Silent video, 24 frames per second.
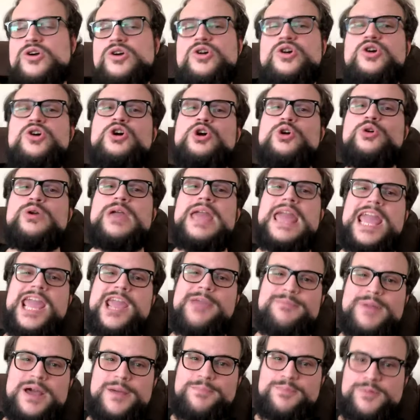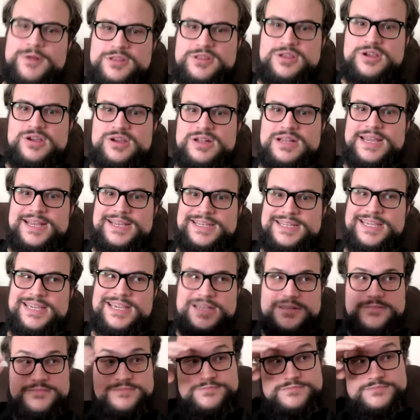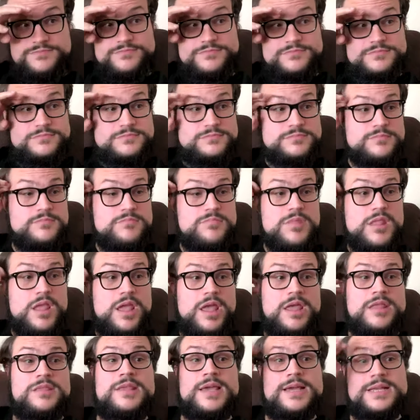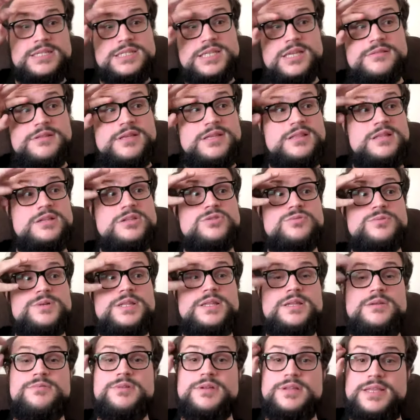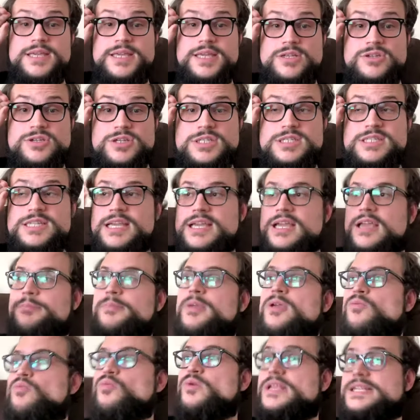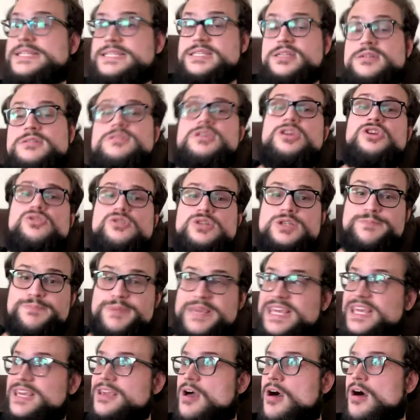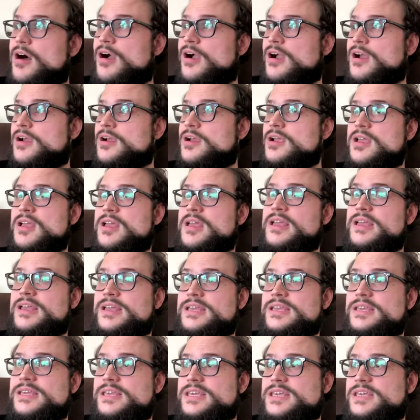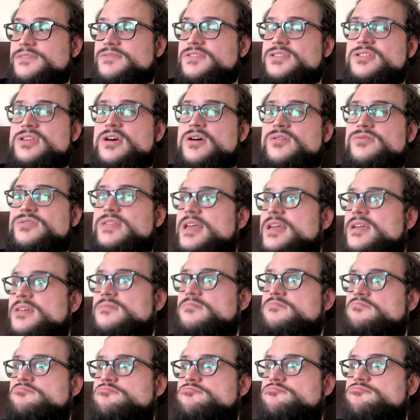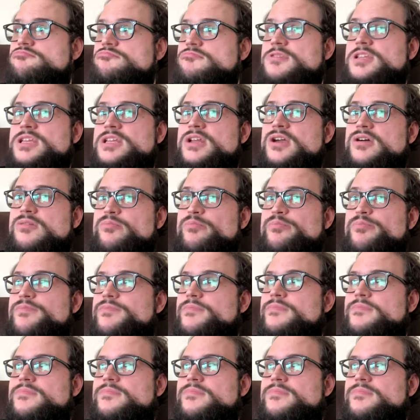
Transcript: who came up with the good idea. And that's something that's really, really interesting. I mean, we still use PR, even though the, you know,